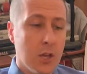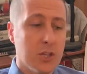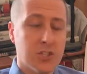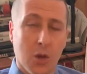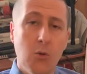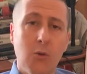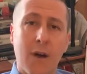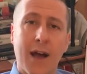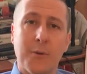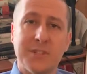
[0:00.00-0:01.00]
So
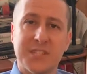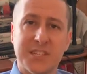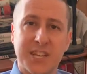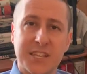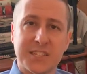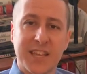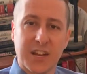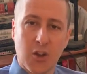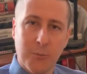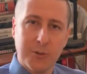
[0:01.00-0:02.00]
I would suggest get
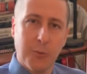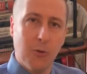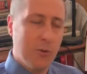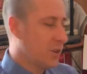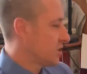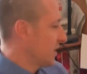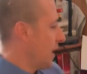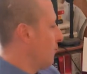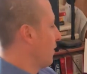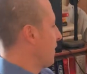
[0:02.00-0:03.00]
comfortable, because
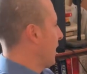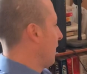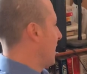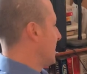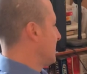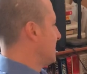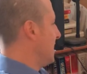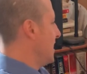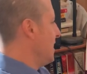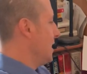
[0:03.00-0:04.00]
again, we've got a lot to
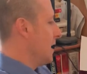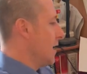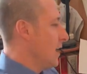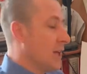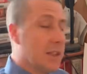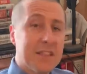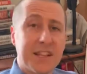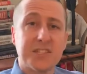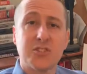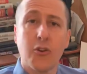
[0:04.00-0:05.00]
say.
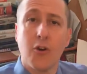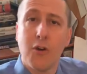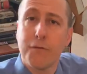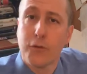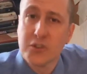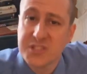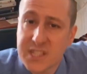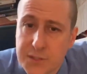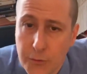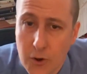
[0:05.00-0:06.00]
Let's start off first
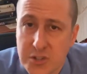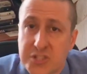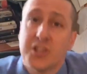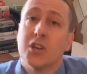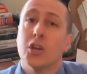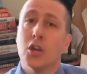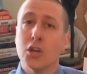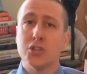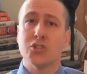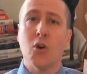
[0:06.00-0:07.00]
things first,
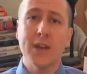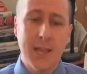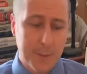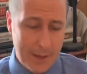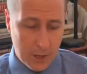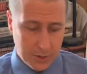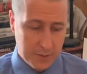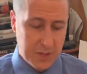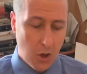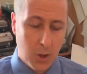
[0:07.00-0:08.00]
talking about
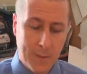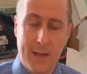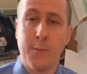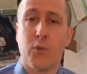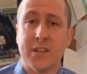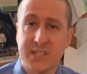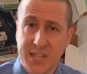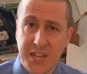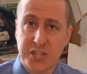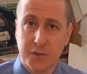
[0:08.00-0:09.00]
the online
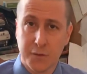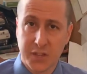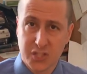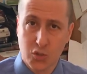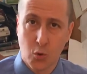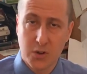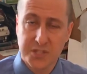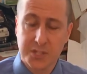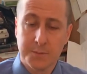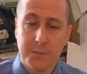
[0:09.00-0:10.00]
presentation for this course.